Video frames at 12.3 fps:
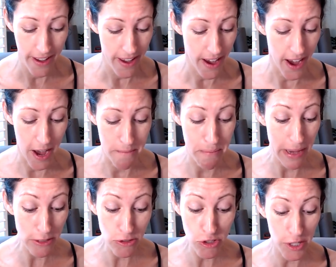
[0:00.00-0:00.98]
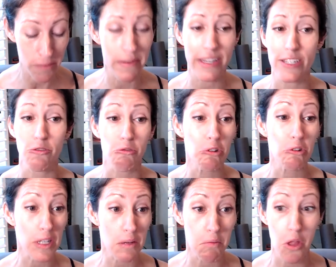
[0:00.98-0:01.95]
Um, Belgium is
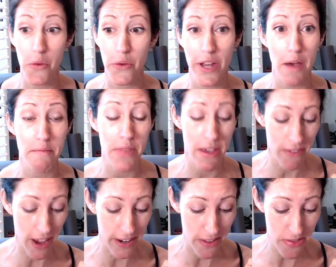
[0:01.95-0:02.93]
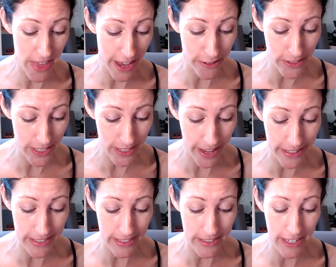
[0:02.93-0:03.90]
really blowing up. They've got a thousand
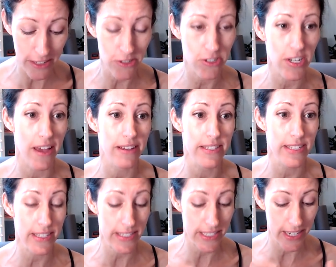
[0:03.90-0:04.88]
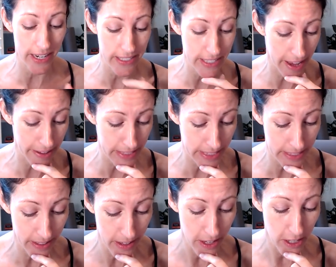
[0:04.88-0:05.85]
cases yesterday, 69 deaths.
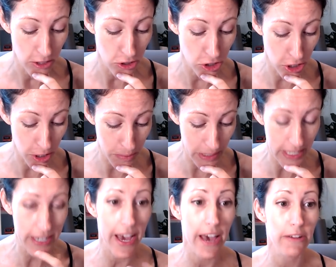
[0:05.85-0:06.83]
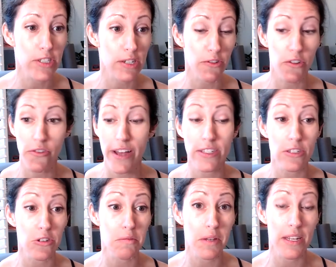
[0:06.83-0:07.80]
Germany, I have several friends,
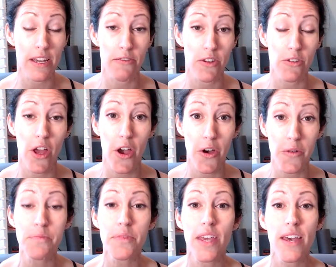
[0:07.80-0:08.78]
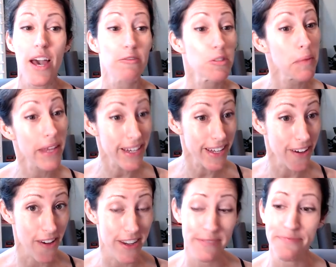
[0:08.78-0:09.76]
you many of you know, I was planning
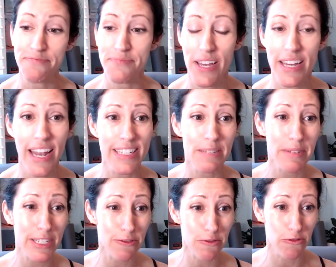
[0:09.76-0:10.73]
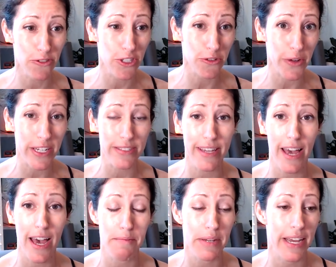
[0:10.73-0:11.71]
on, it hasn't been derailed
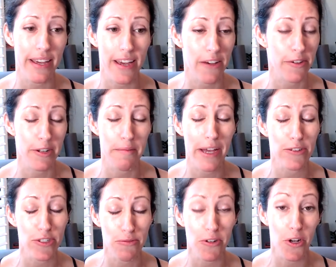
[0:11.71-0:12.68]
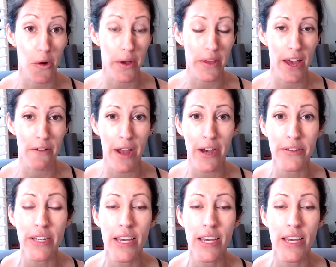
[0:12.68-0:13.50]
yet, but I, I would imagine we're going that route.